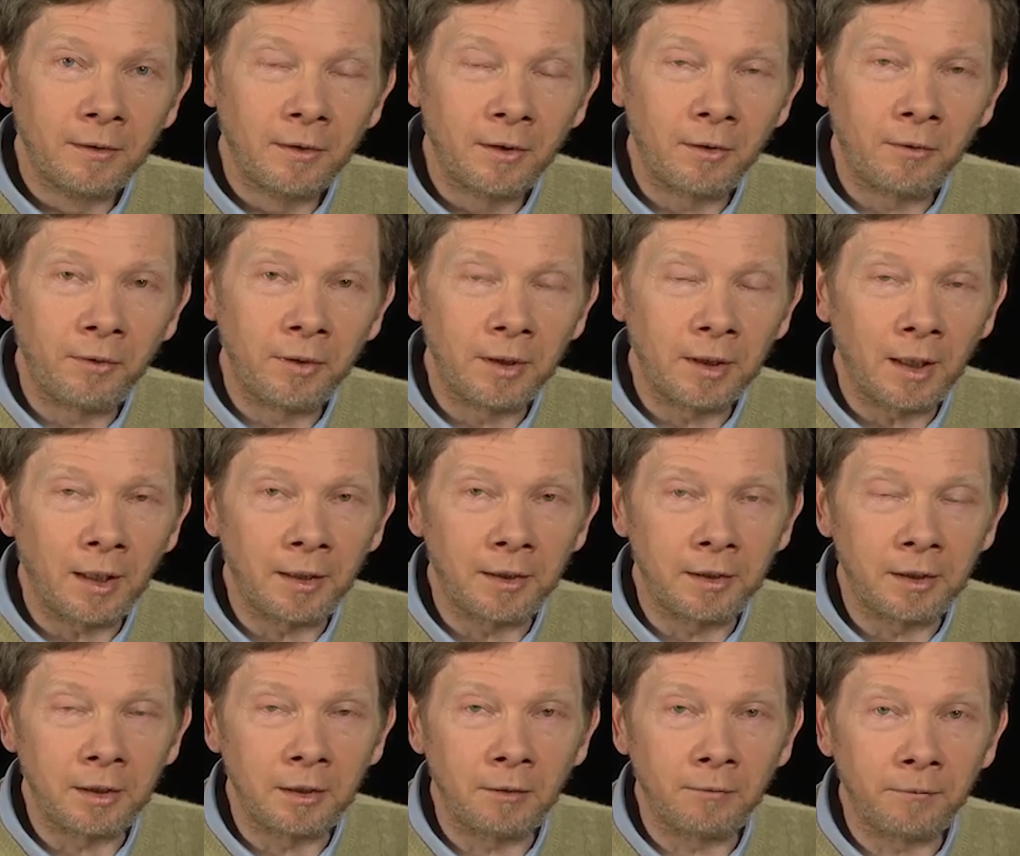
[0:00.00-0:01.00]
the
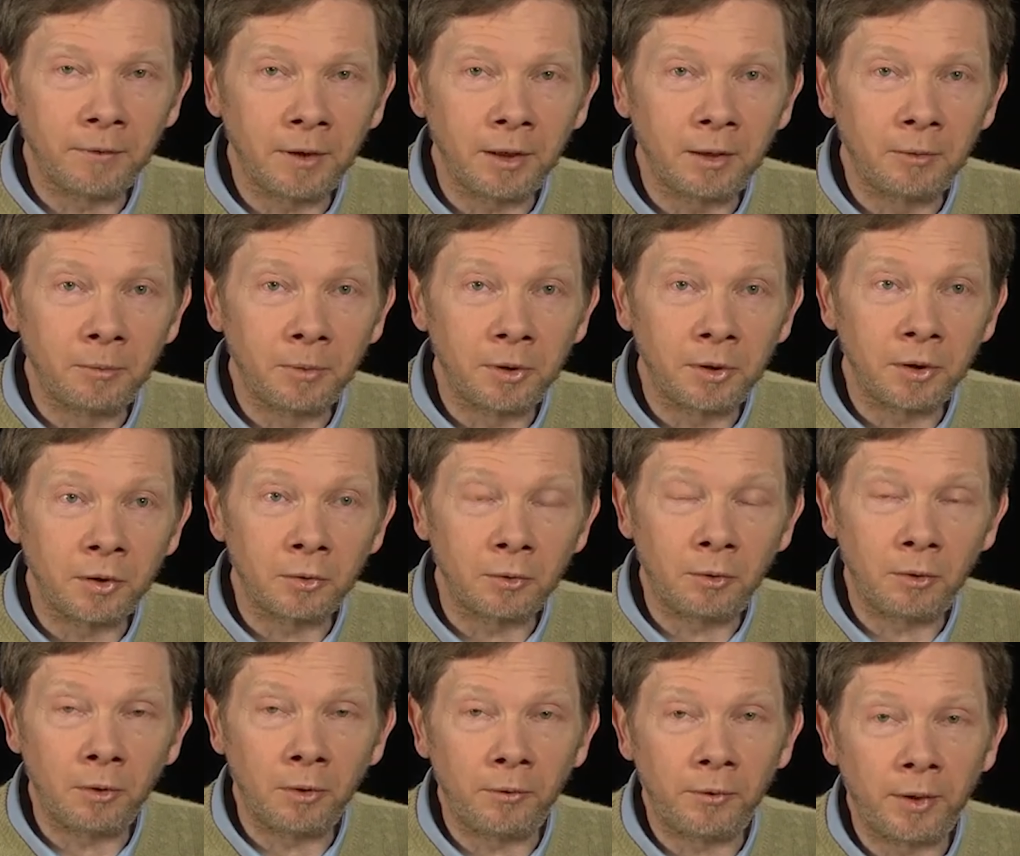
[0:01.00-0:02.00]
reality of it, which is
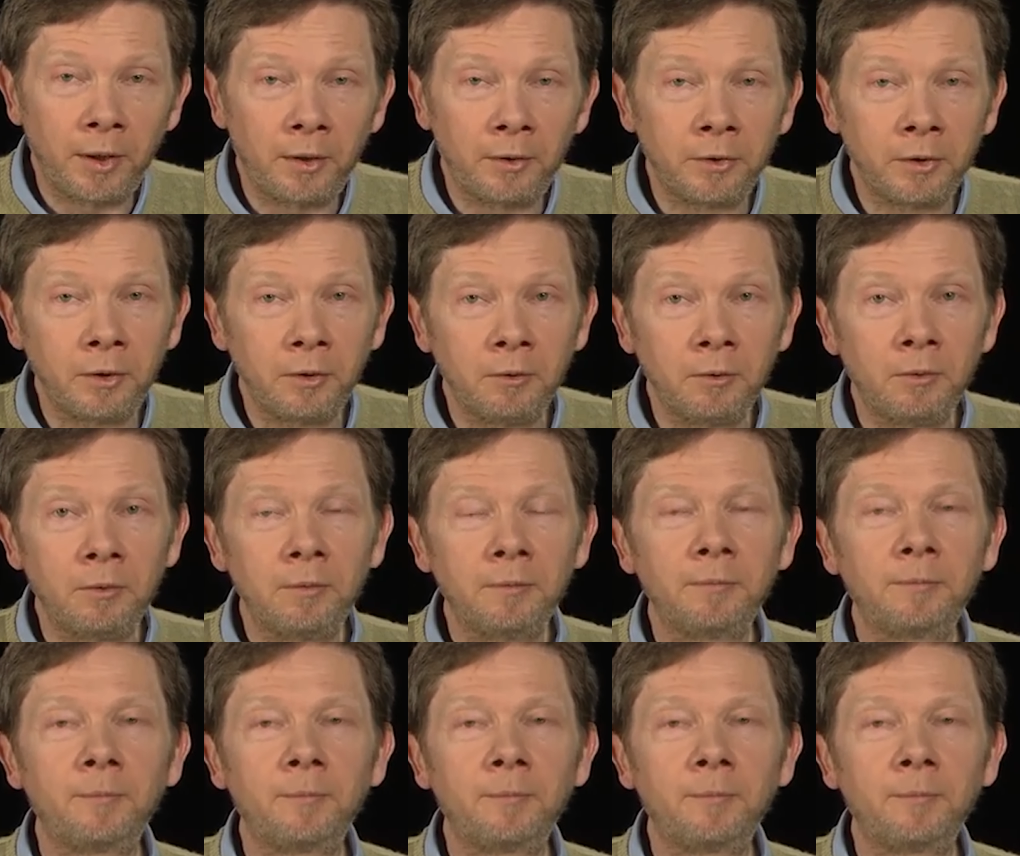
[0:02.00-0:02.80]
all around you.